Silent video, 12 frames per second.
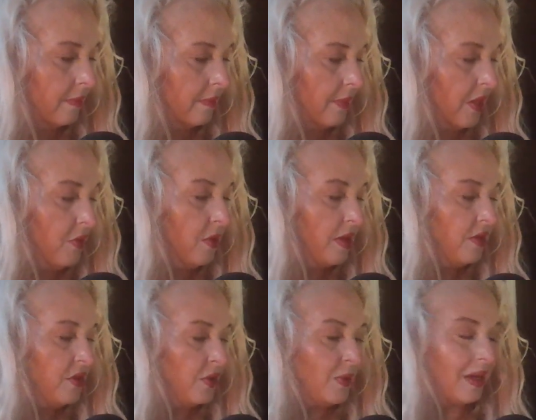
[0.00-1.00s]
You can
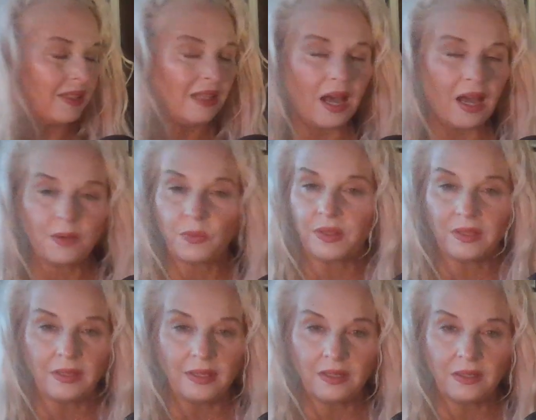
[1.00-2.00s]
do a lot with a
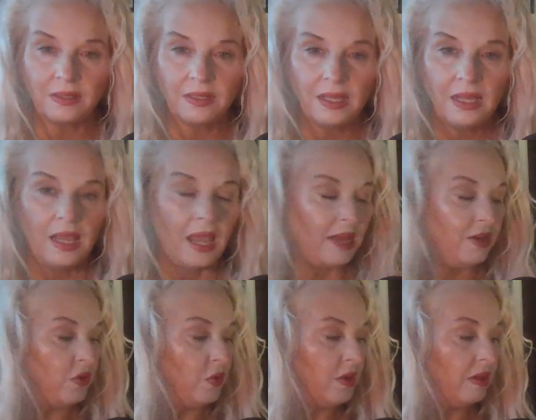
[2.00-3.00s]
little, and
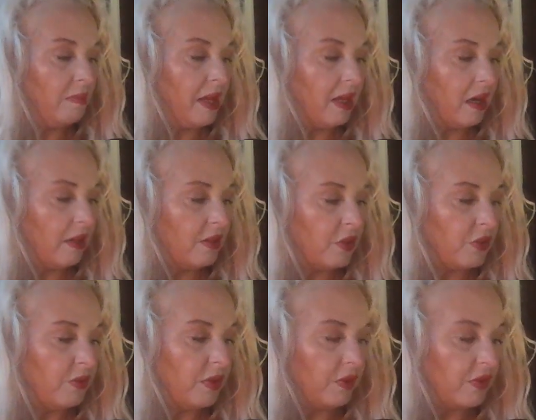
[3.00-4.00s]
you can make others
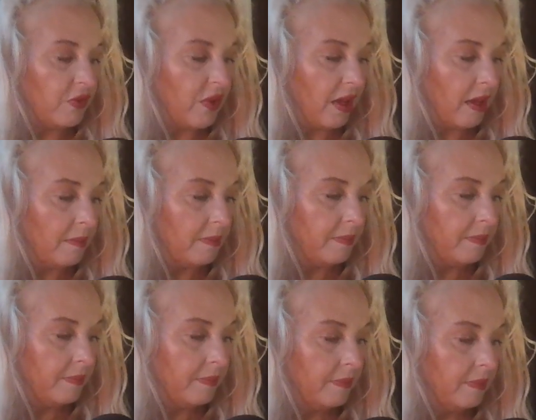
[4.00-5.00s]
feel the same.
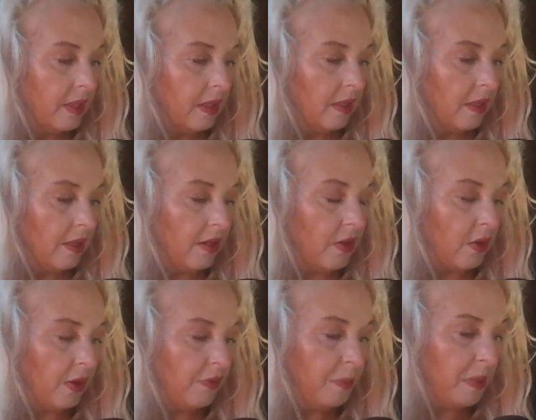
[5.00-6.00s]
You know,
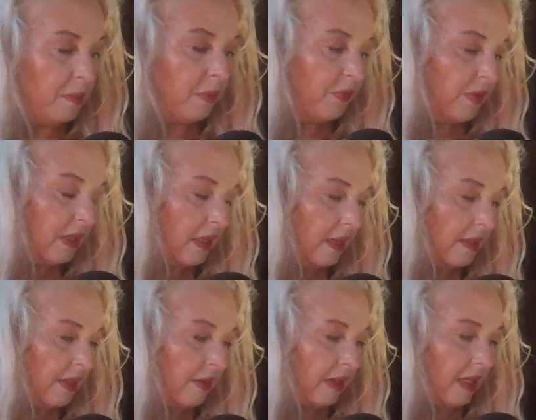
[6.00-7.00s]
if people feel like
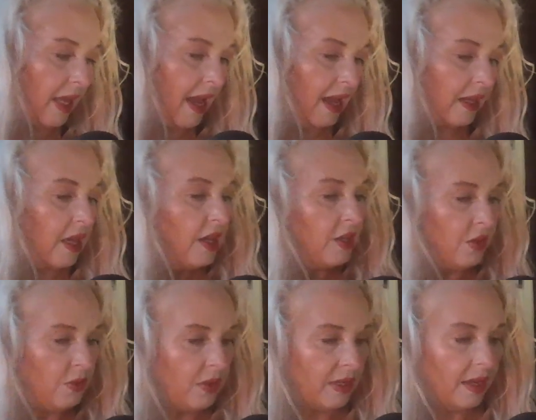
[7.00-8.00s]
they're in lack, you
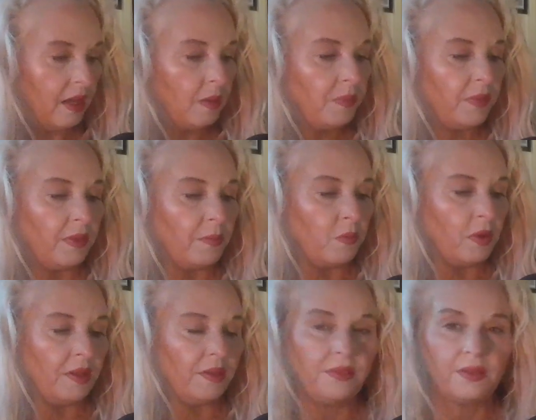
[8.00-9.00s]
can help them
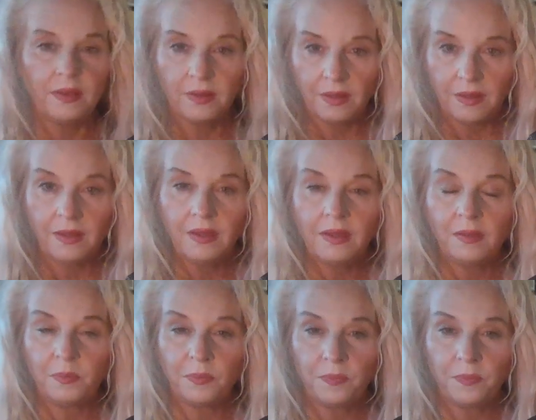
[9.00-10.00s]
with
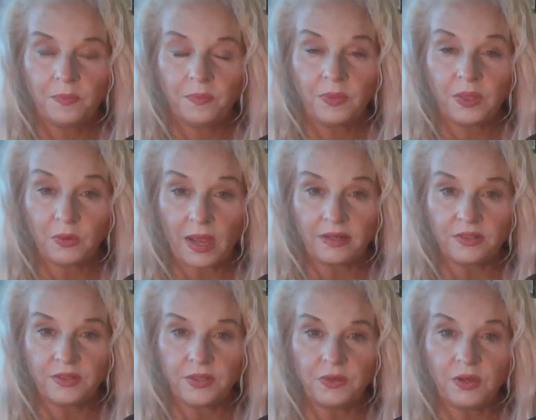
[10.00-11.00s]
the
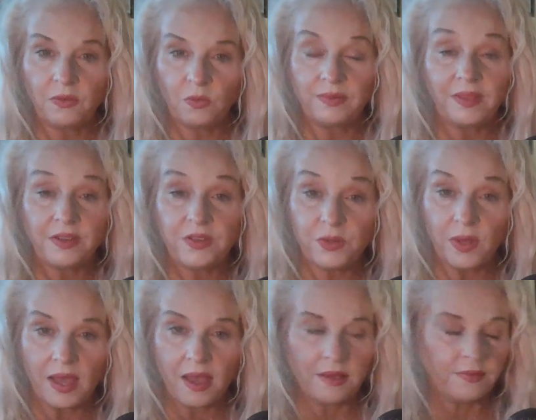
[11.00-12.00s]
gratitude of what they do
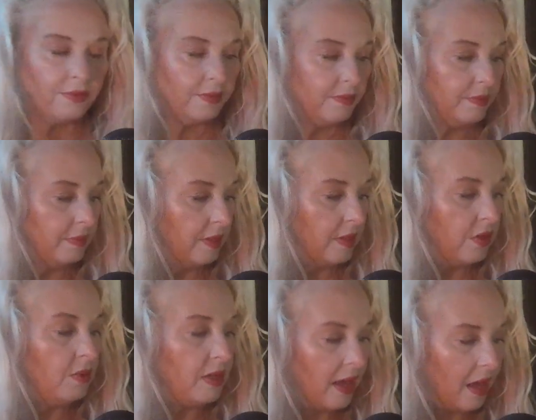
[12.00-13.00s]
have. You
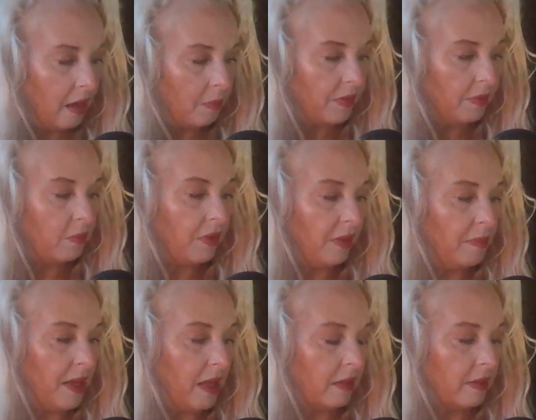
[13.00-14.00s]
can help them with a
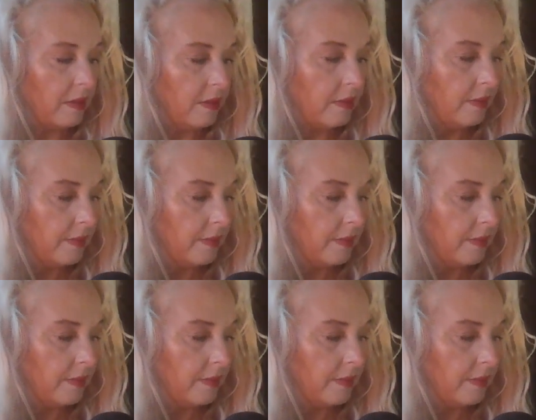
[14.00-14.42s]
balance.